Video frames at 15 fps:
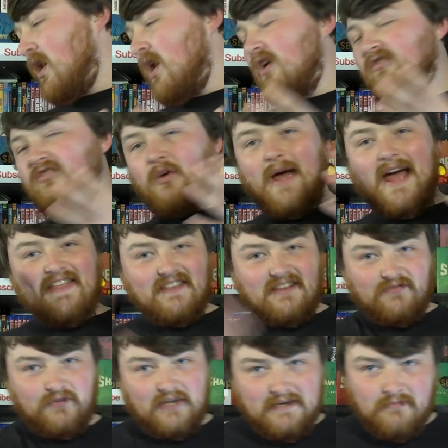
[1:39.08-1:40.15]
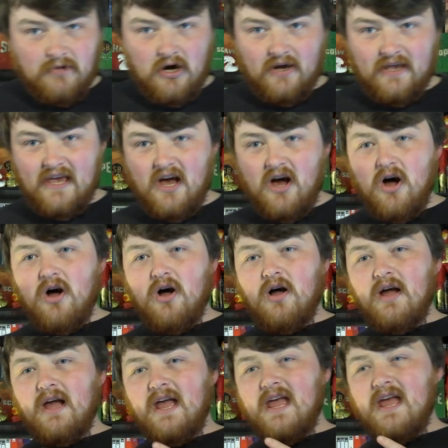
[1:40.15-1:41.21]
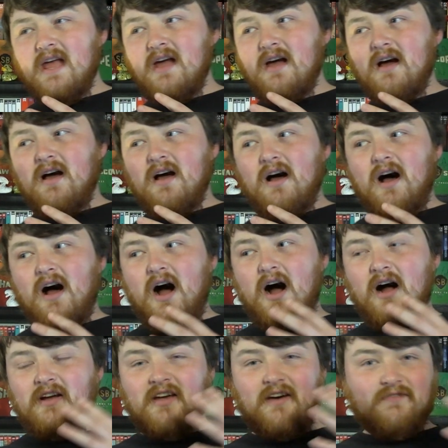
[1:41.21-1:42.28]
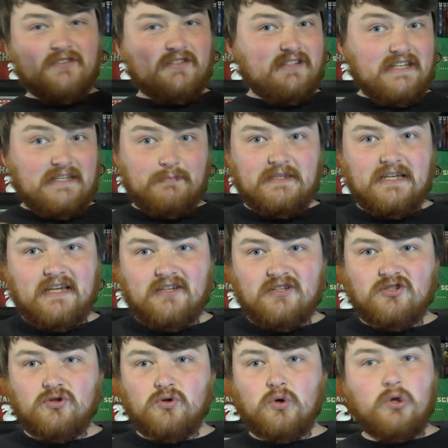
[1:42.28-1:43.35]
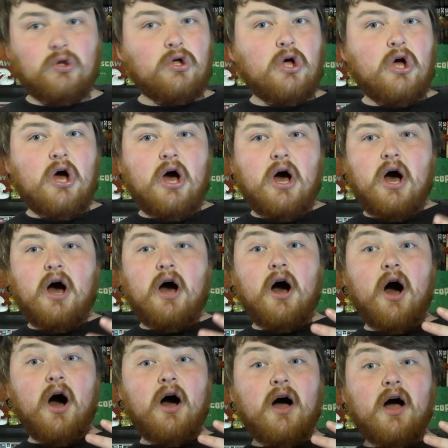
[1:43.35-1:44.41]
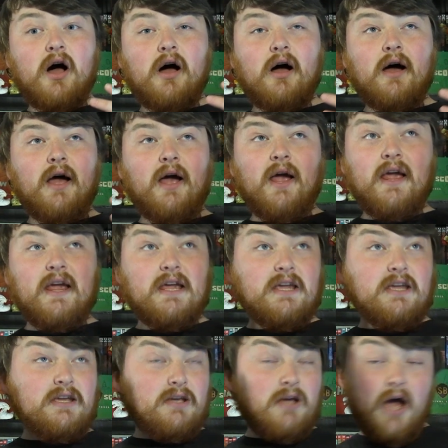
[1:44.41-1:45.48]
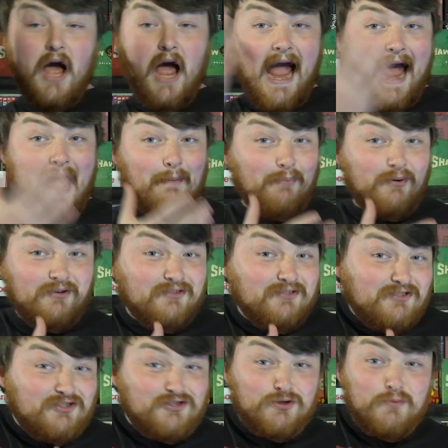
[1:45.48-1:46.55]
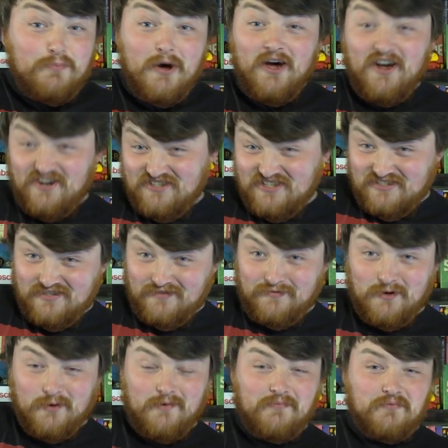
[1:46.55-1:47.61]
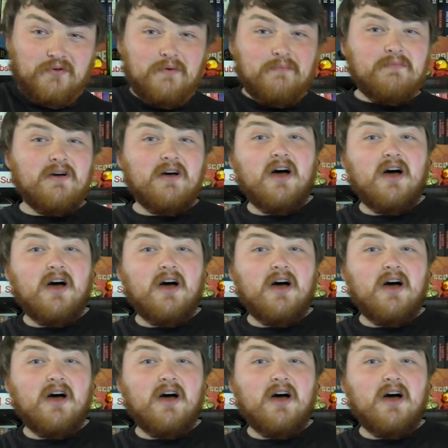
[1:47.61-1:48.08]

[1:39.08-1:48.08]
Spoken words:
So at this flea market, I uncovered this particular stall. I happened to purchase a few of them